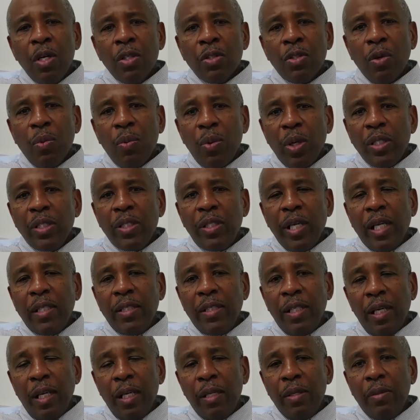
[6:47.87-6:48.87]
So what is
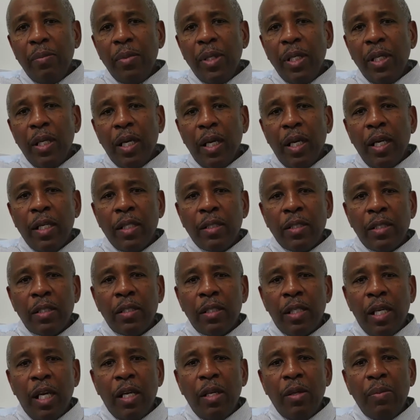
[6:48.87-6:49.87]
that telling me?
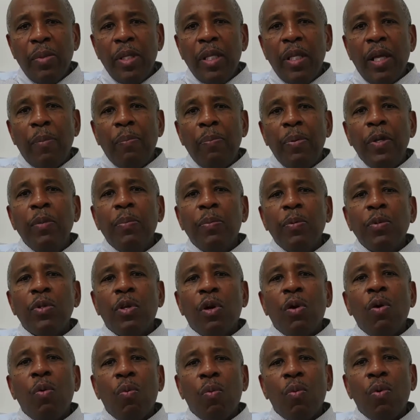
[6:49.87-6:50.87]
It's telling me that people
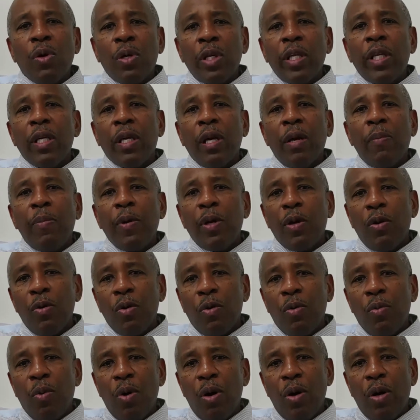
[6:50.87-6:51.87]
don't want to get up and go
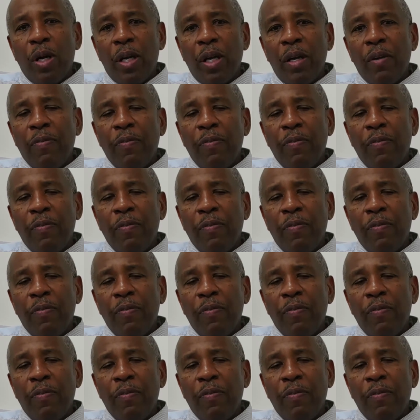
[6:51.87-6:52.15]
to work.